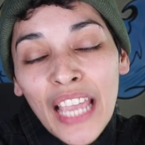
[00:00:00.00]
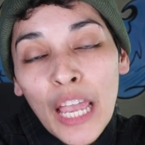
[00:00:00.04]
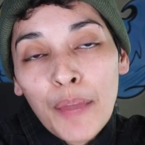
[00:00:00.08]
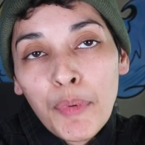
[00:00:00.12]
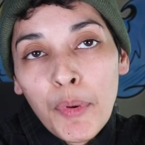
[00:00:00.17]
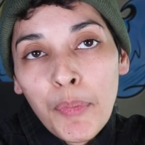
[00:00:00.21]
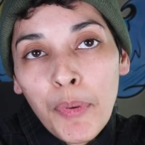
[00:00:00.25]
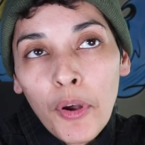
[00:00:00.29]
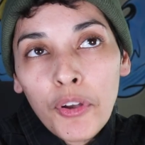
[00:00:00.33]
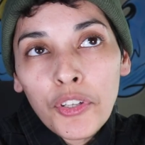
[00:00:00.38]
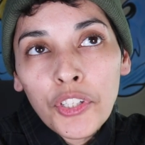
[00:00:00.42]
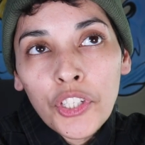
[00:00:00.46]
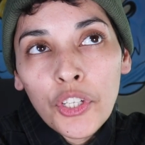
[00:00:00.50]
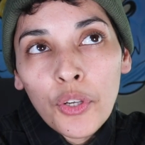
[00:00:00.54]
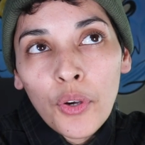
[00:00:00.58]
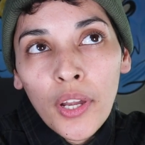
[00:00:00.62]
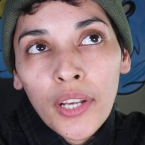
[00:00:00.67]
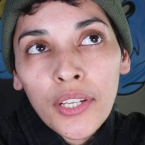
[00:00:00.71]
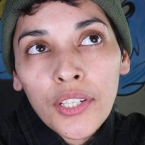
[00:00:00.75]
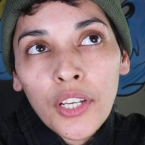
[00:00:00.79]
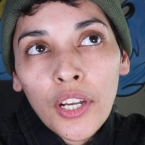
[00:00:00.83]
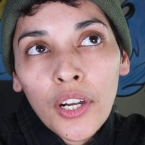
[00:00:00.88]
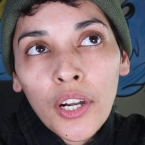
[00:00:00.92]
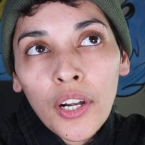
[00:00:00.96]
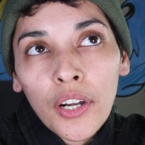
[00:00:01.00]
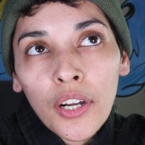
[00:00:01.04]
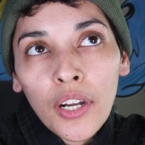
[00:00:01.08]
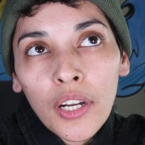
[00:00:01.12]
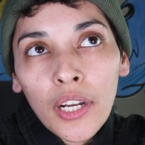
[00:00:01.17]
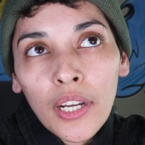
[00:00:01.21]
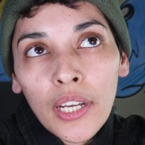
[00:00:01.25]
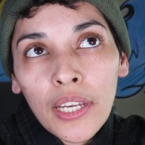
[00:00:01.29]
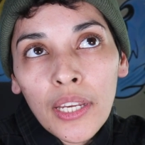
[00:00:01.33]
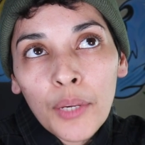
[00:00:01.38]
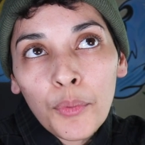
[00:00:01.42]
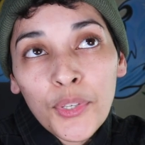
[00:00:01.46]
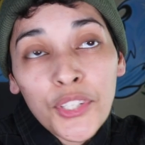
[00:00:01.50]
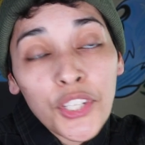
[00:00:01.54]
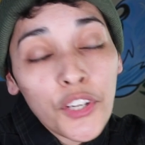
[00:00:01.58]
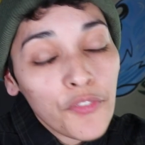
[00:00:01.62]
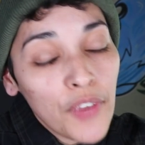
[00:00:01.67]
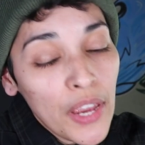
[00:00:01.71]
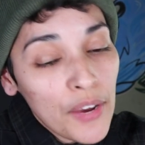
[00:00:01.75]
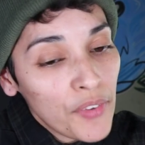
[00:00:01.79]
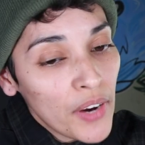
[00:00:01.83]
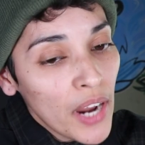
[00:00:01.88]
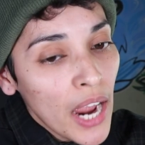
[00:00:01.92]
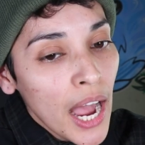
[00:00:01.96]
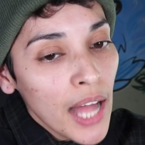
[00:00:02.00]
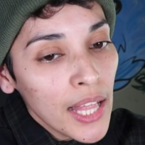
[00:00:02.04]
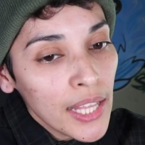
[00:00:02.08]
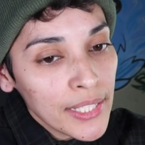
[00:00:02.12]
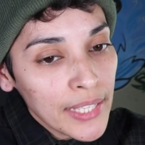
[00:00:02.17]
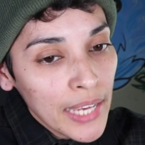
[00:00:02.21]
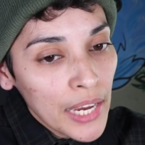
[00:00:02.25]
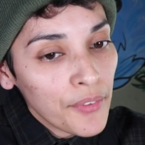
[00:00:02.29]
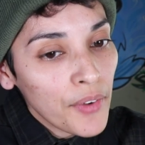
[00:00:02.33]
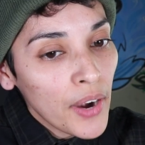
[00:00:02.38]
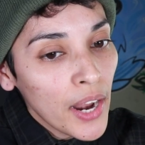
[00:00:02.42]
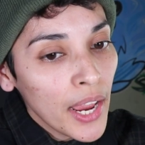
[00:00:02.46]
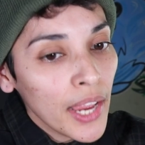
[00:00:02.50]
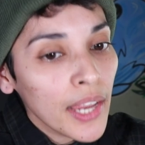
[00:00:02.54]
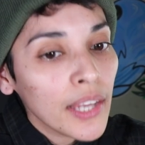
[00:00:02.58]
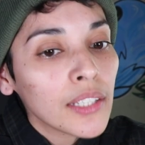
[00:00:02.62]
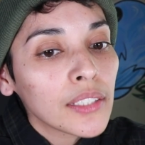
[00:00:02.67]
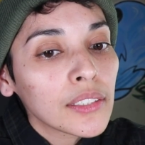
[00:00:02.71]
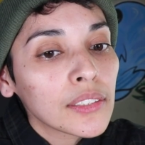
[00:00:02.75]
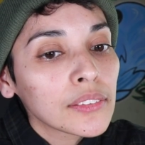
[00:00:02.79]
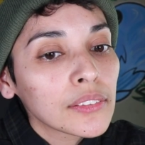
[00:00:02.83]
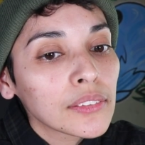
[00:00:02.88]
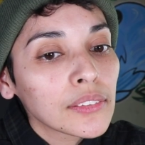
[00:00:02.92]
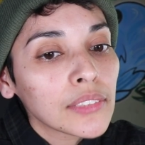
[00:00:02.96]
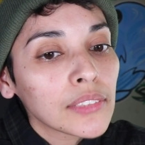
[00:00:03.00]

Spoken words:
Yeah, I proposed to you on your, it was your favorite holiday, right?